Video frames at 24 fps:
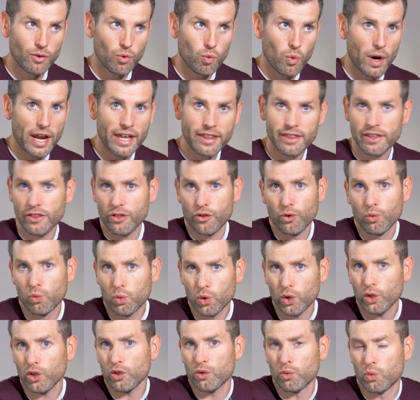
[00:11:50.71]
the way that the
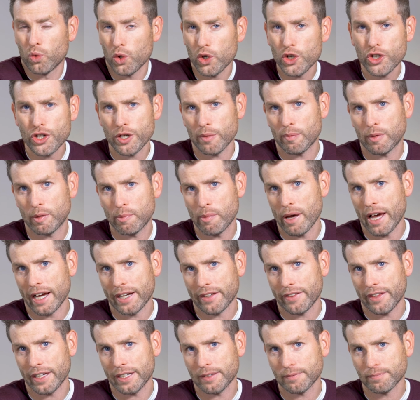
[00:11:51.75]
world worshipped
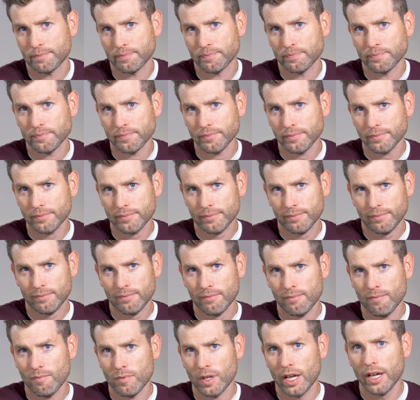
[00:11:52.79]
back then.
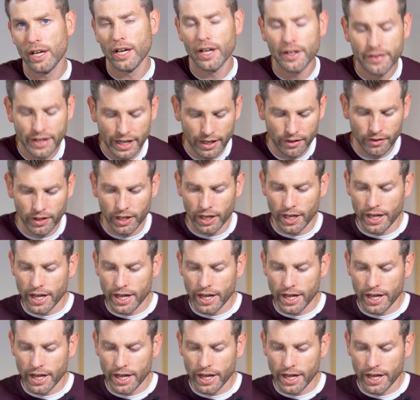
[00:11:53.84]
Now,